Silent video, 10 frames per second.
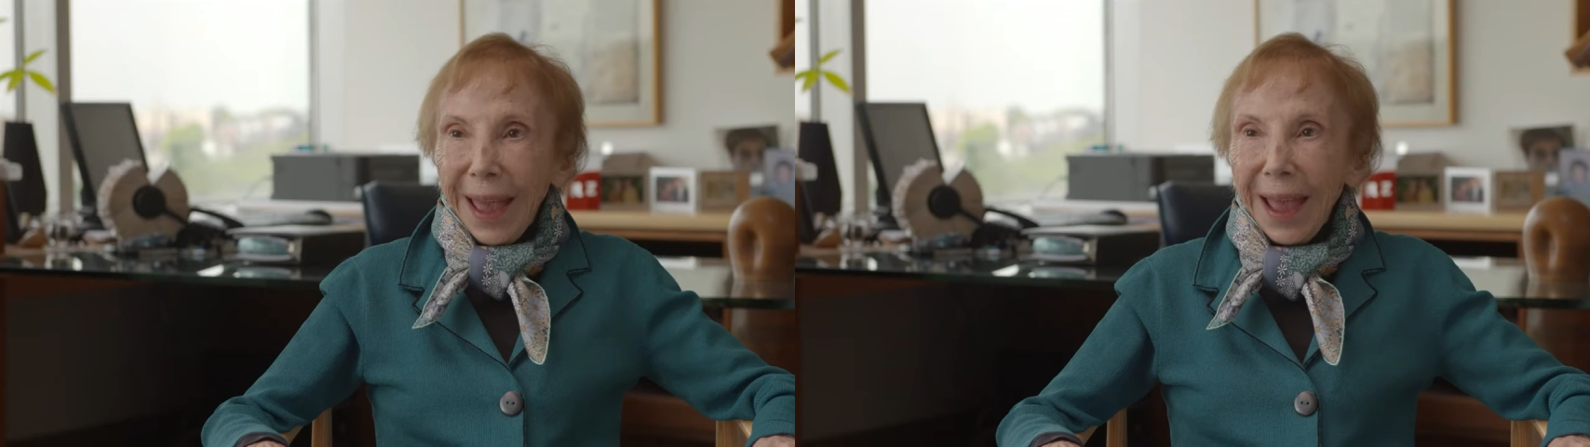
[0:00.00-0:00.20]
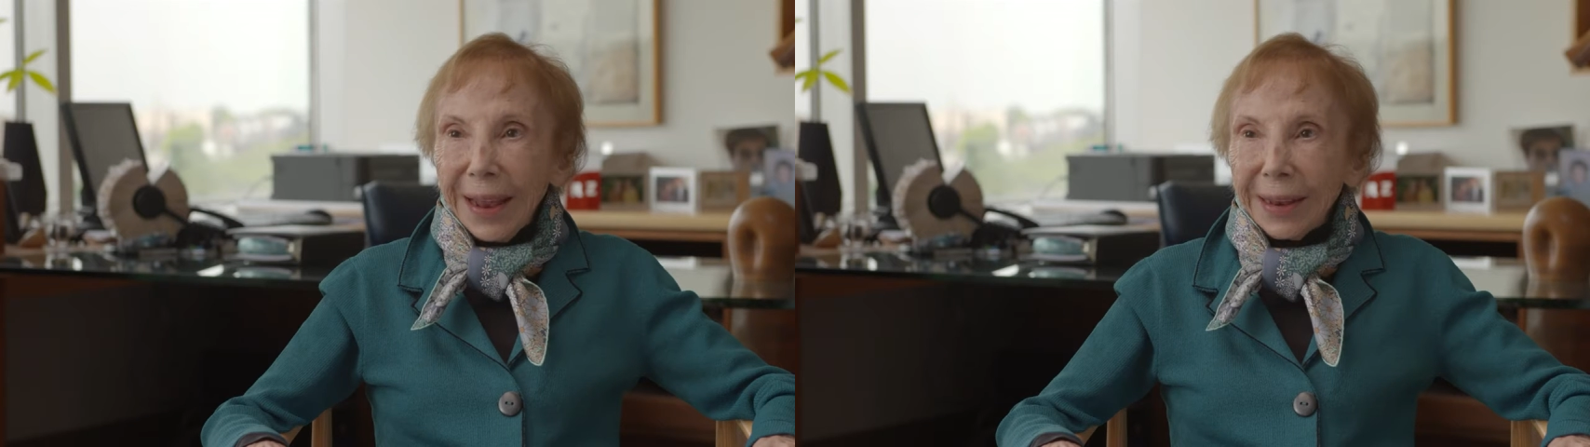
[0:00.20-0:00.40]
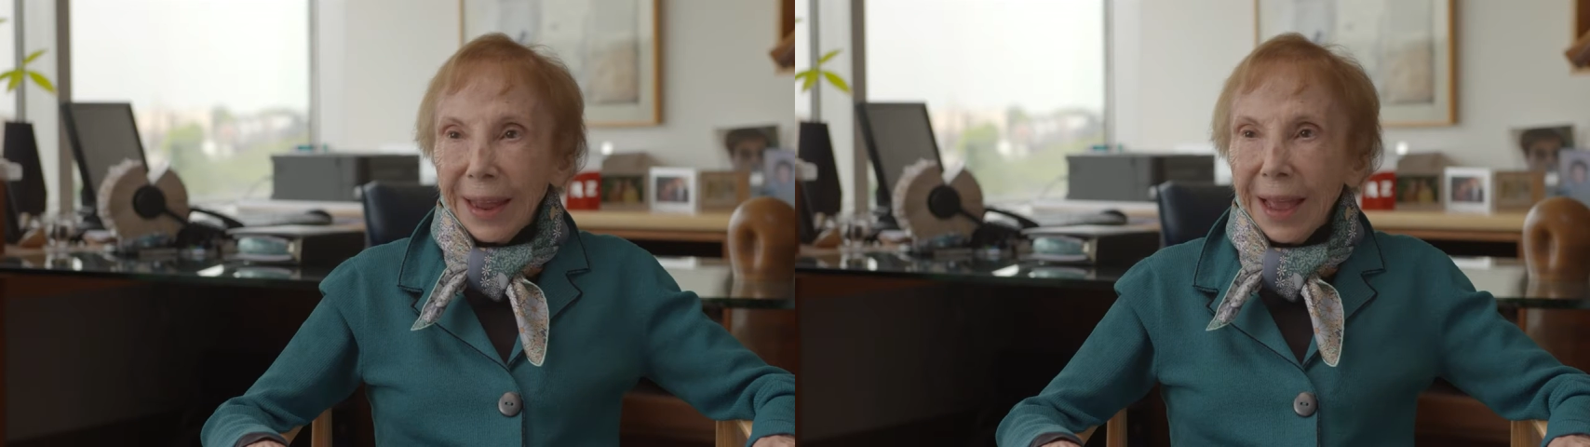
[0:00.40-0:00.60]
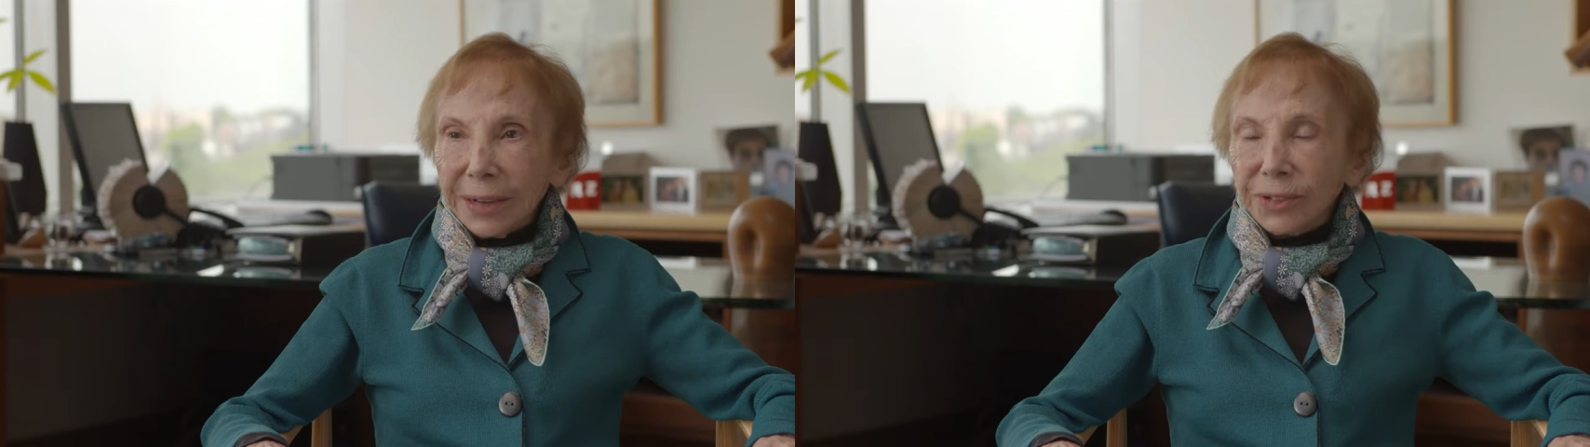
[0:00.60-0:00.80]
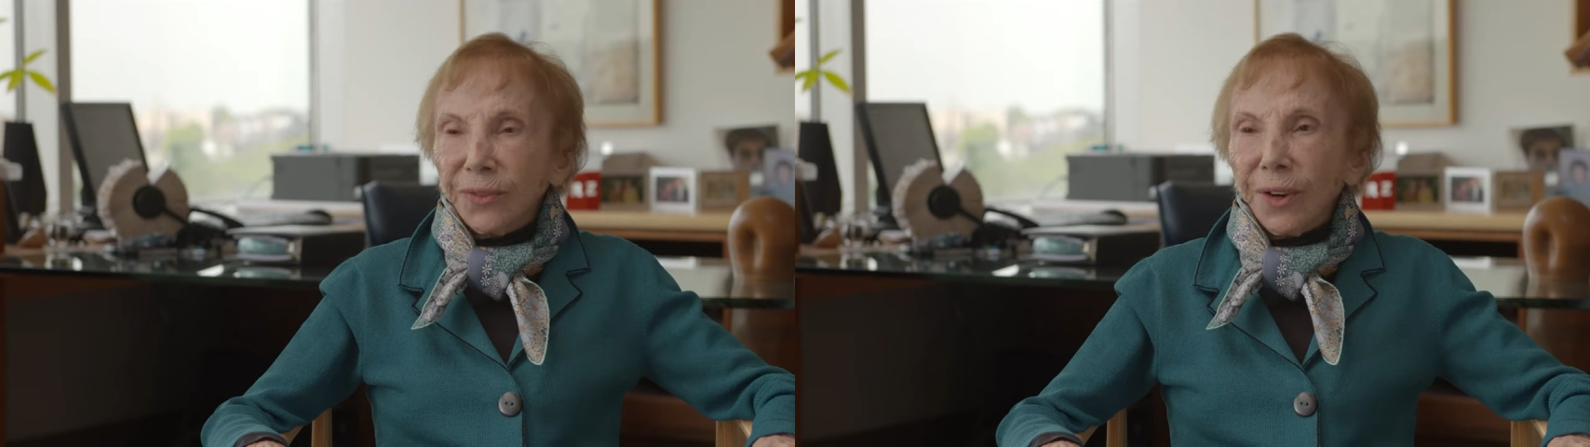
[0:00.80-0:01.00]
and
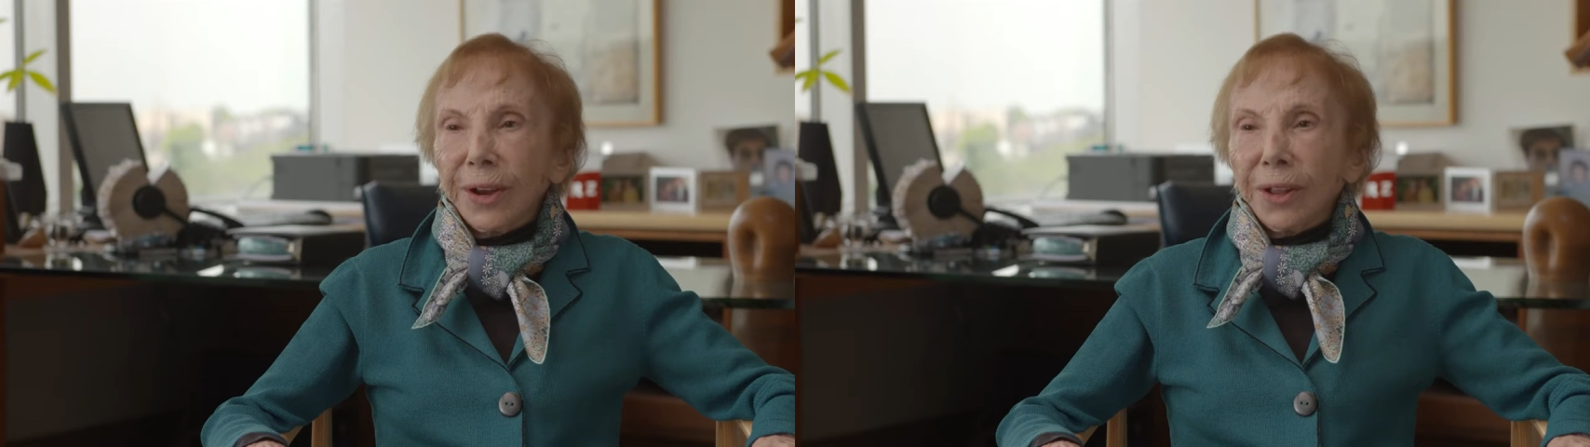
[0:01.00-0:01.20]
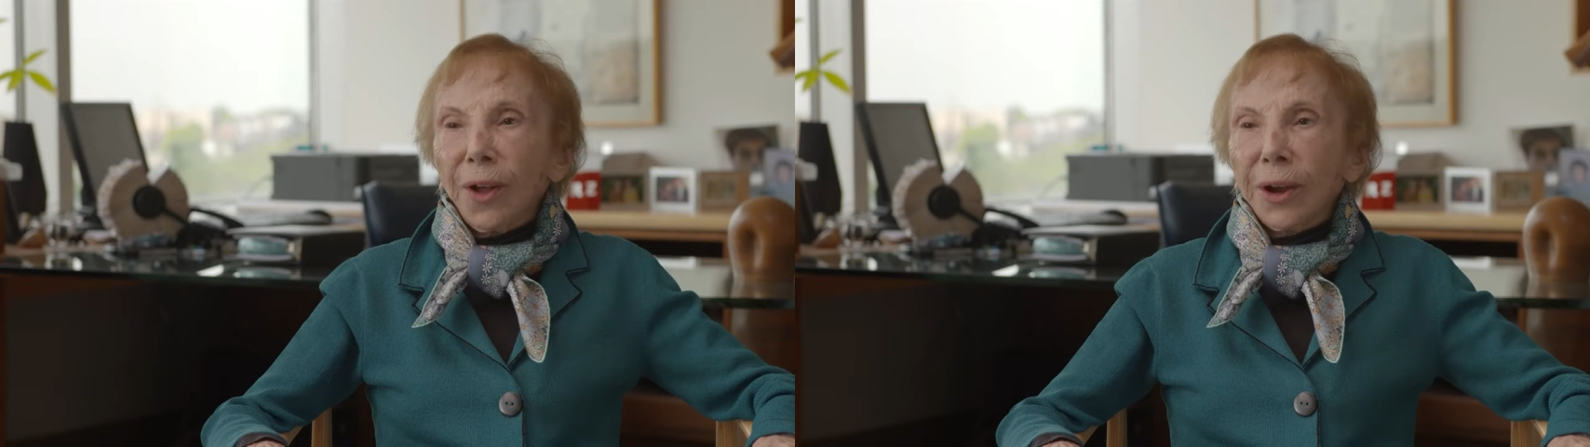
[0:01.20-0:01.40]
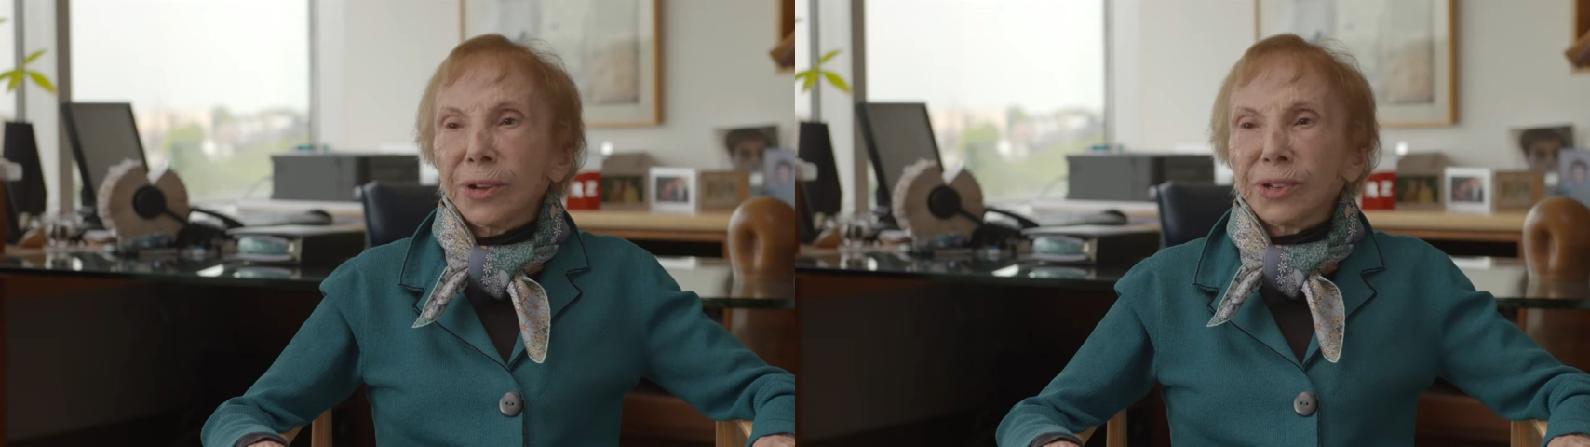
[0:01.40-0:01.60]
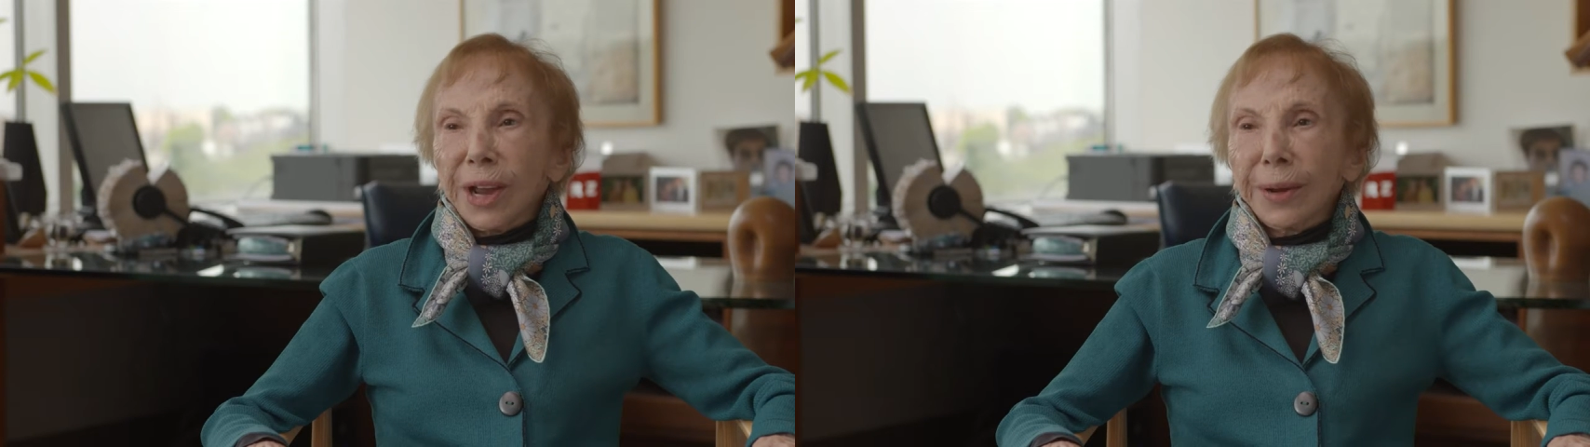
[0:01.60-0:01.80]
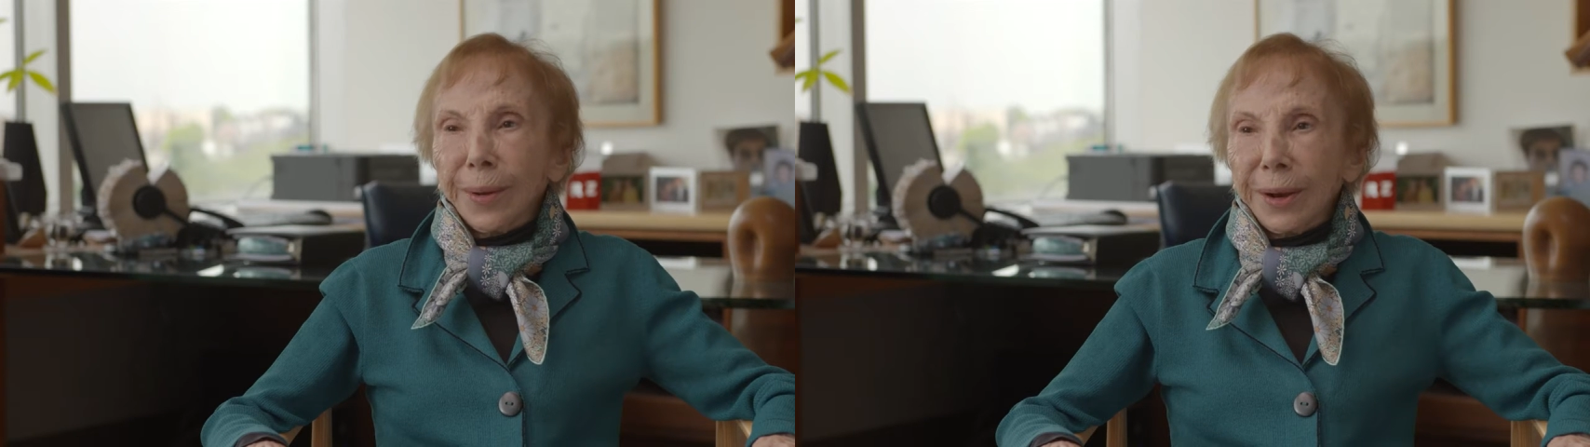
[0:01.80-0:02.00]
has a very large
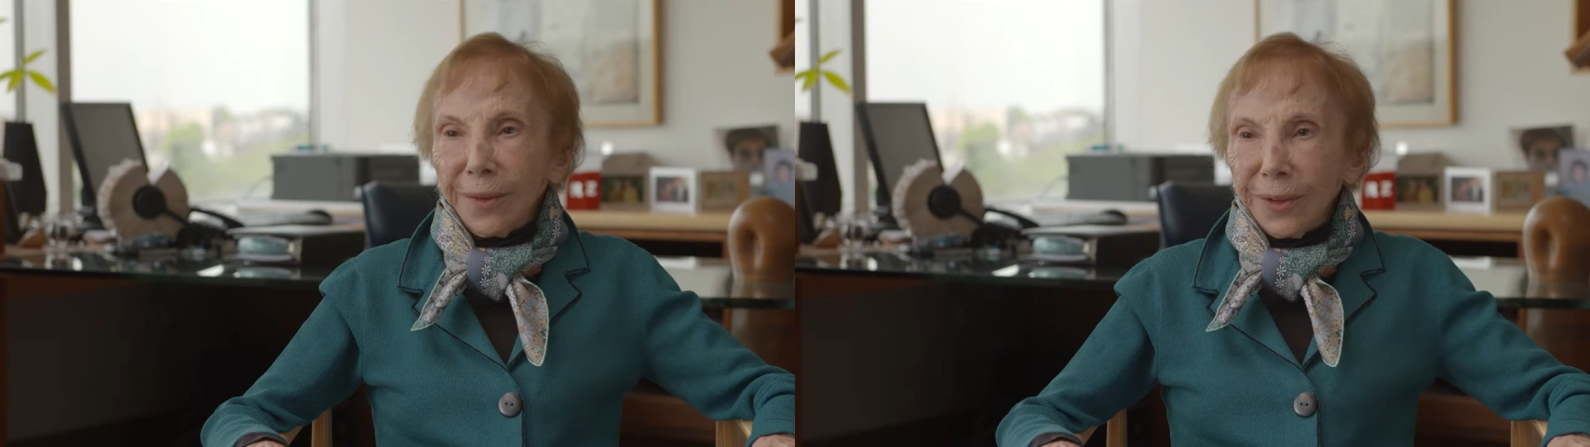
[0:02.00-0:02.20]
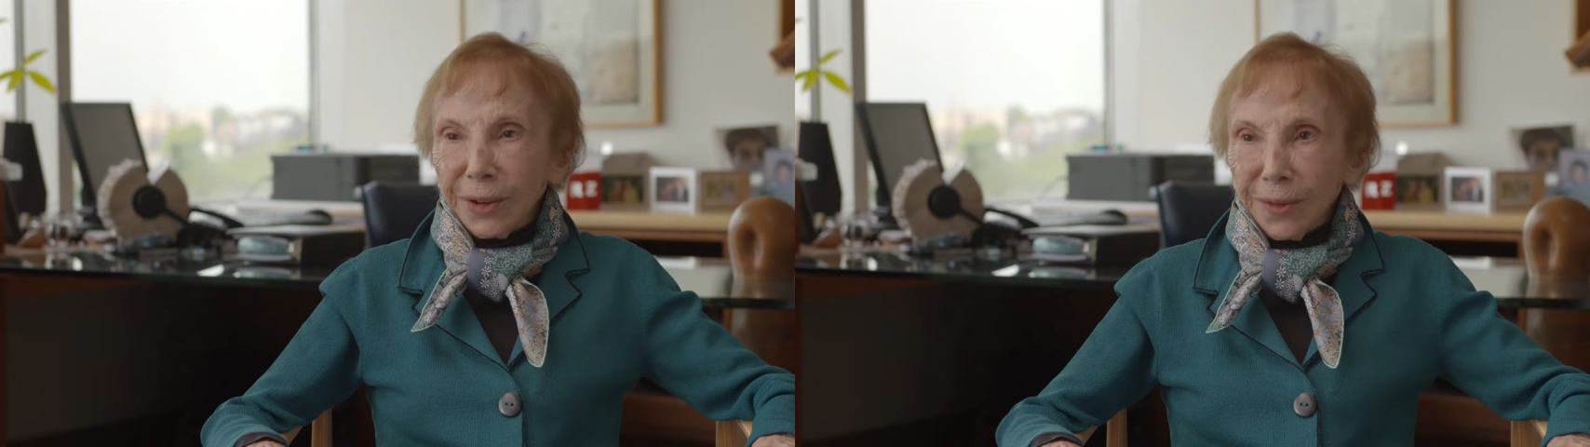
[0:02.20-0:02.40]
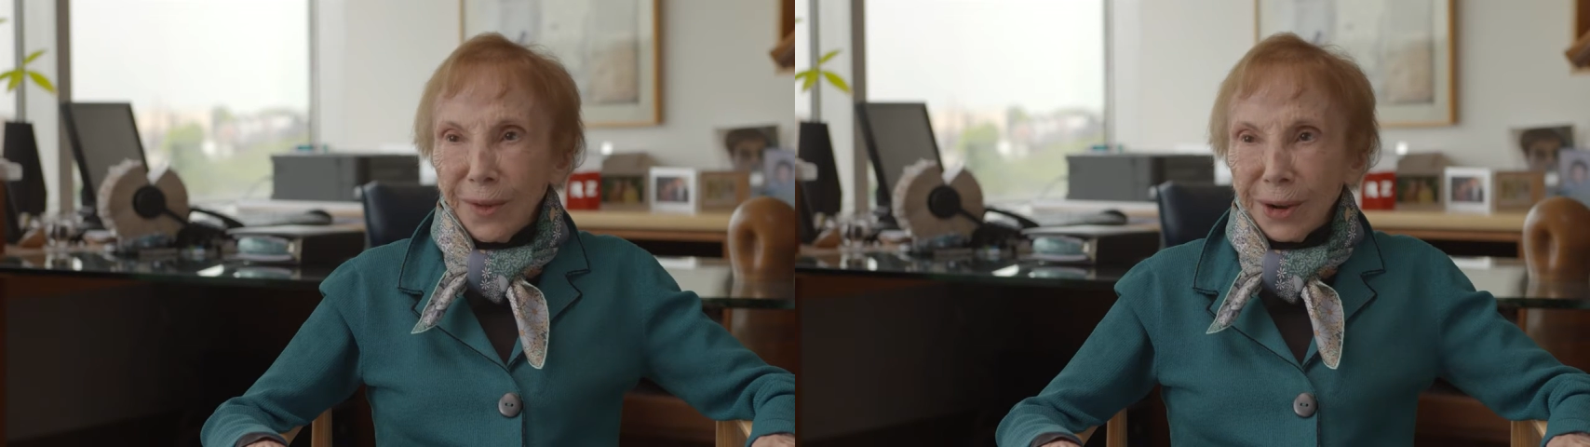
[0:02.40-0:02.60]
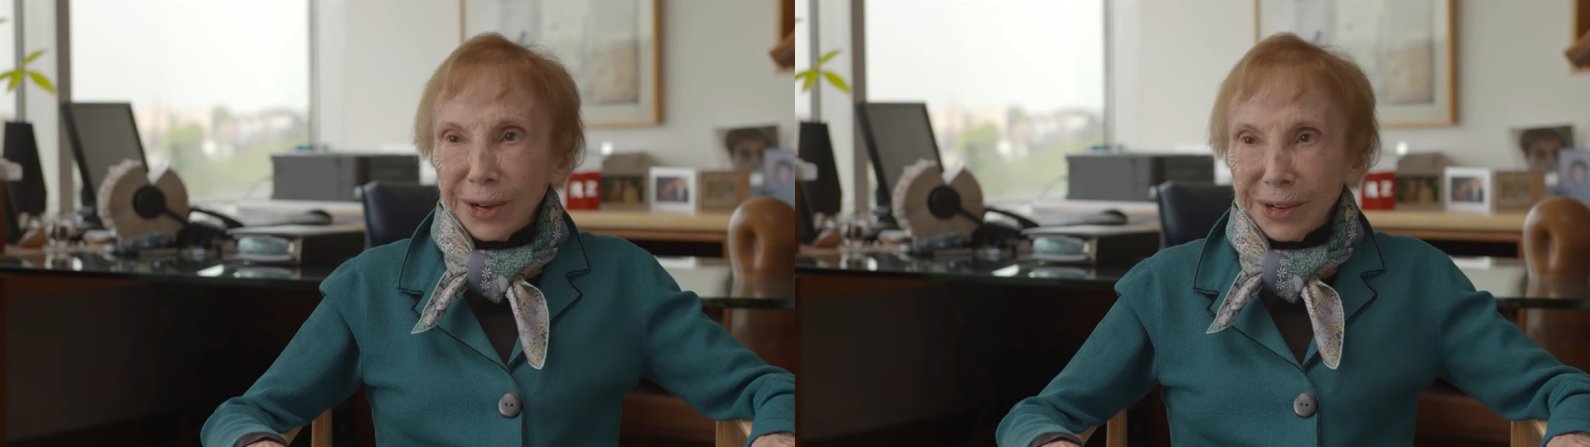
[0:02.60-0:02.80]
segment of it devoted